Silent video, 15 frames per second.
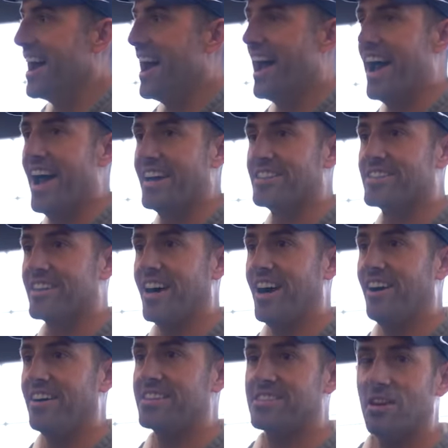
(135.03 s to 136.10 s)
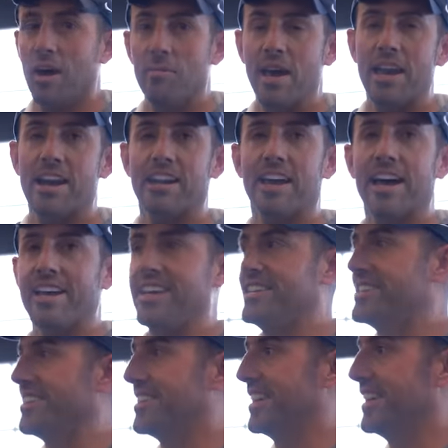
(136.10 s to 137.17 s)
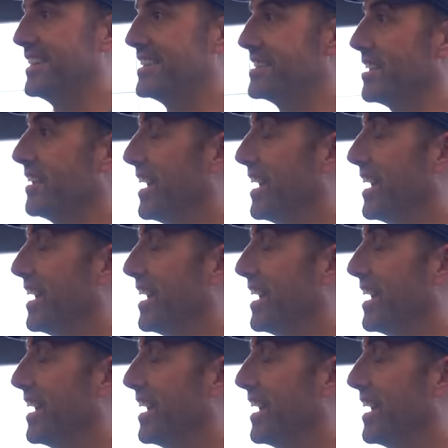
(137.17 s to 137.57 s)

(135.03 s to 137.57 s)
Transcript: And so so it made it a lot easier to to